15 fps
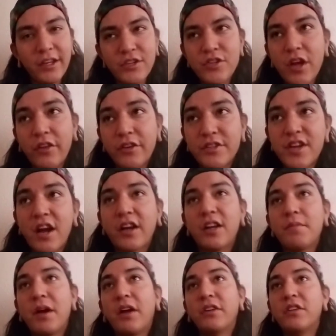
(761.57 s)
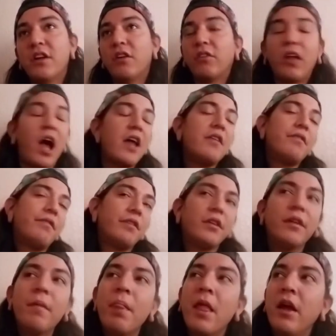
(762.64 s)
each other, talking about, you know, life
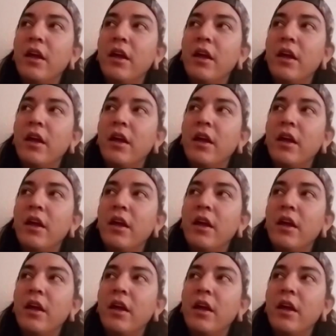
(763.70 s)
and